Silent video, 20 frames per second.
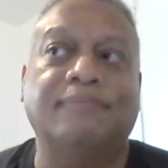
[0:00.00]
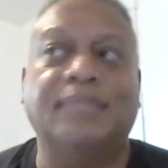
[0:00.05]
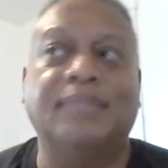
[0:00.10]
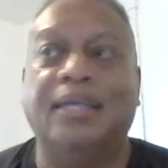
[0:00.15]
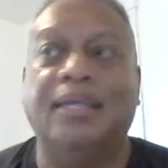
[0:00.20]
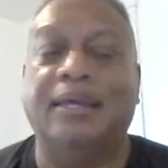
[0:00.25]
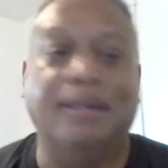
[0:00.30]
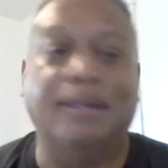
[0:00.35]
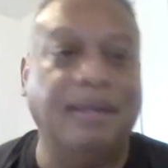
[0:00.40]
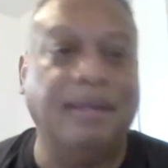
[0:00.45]

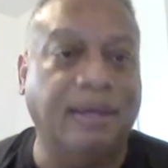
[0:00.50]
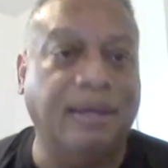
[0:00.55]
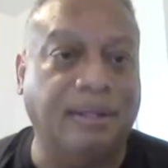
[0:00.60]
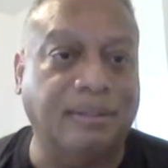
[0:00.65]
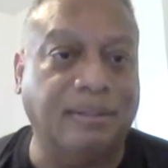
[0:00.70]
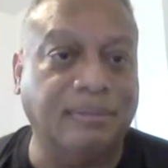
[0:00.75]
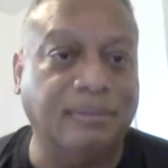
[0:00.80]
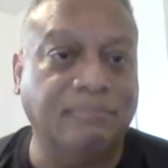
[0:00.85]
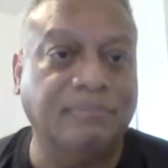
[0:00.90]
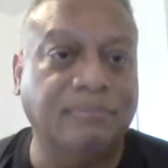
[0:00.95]
in
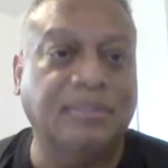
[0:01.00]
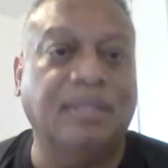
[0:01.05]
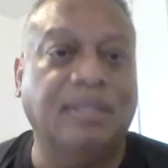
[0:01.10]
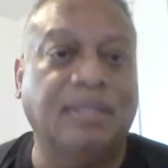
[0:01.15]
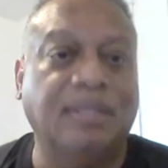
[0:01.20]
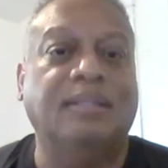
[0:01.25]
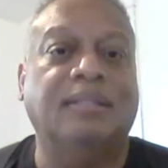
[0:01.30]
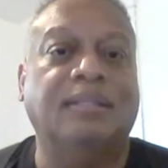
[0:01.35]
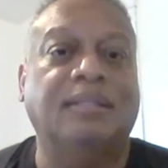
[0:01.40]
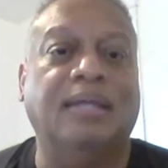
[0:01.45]
hell
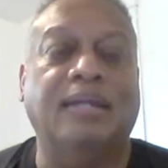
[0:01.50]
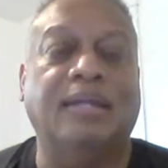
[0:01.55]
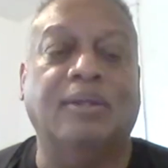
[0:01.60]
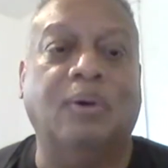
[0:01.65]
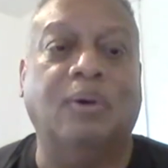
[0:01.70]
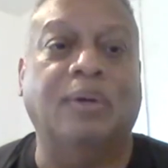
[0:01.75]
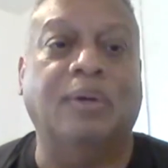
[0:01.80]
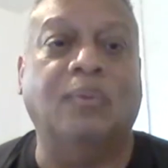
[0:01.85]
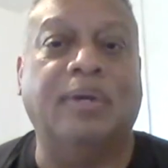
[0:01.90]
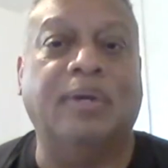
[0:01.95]
that
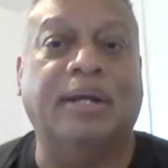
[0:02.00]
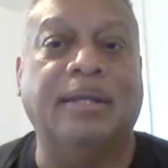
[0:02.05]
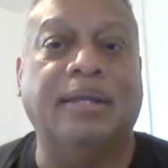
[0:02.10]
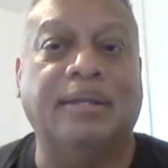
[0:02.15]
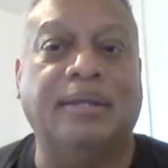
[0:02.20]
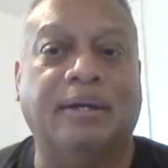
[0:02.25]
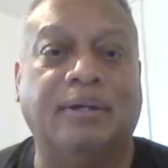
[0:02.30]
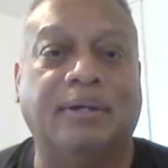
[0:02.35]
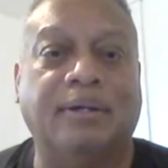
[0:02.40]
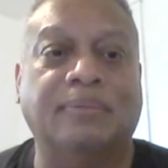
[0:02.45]
knowing what I
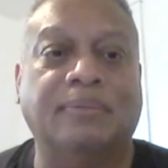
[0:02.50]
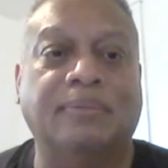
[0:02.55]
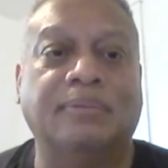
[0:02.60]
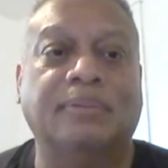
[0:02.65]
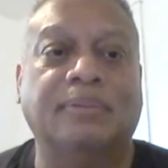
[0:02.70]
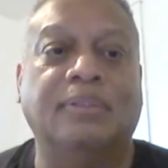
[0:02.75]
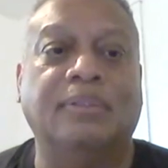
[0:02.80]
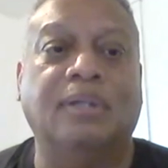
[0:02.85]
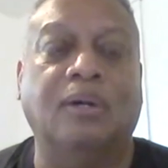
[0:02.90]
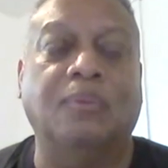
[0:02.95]
know,
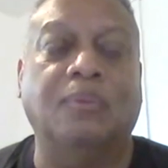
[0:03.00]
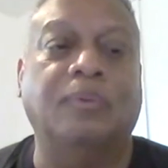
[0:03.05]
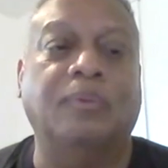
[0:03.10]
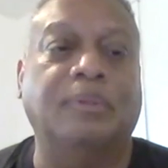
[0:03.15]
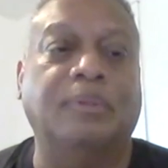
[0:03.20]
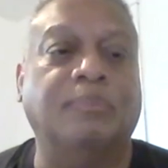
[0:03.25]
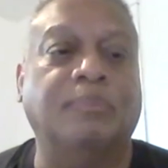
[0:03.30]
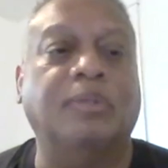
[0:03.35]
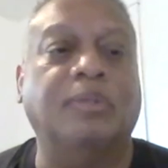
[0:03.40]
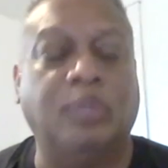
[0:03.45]
knowing what,
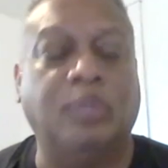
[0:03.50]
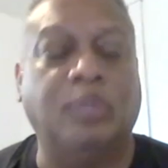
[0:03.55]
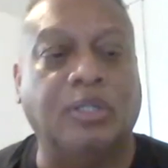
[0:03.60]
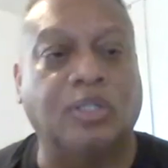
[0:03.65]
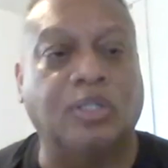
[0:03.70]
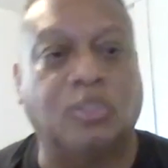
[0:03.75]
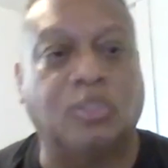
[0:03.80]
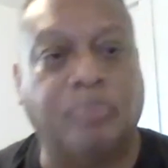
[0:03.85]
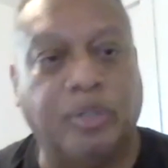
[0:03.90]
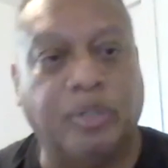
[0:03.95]
being
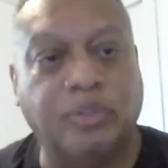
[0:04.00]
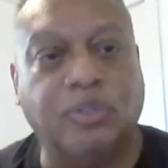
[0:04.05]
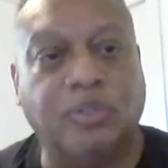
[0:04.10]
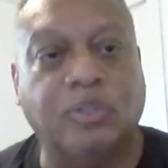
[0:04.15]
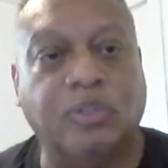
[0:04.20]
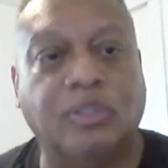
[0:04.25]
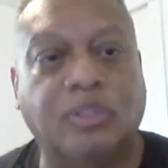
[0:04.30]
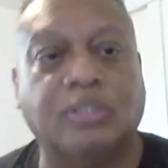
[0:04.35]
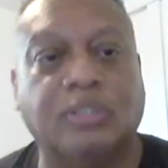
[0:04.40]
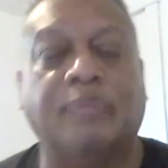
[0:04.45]
exposed
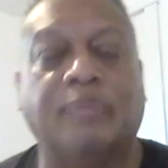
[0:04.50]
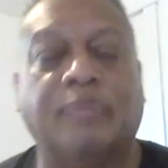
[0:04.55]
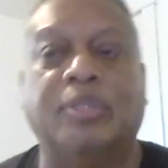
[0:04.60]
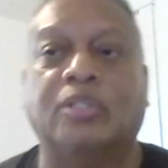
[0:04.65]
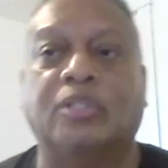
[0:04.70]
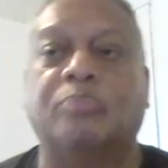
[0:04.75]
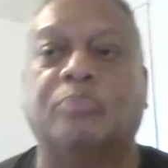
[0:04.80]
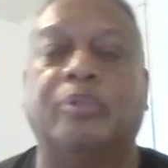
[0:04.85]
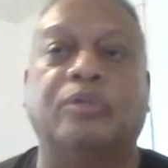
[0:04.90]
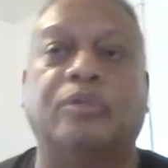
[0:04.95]
to things I've been
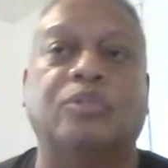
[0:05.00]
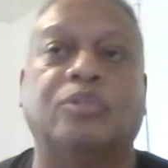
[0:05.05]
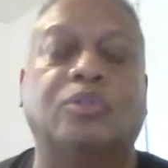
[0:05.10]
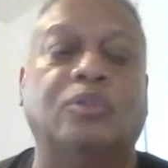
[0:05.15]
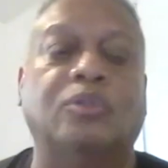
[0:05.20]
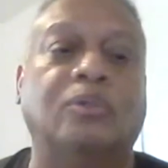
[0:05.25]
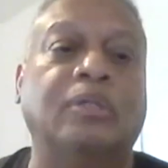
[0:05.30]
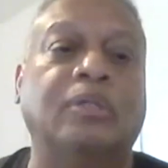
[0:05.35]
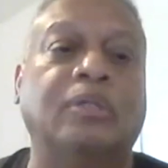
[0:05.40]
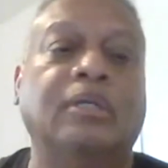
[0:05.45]
exposed
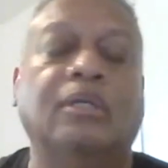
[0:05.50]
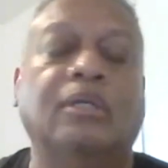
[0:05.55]
to,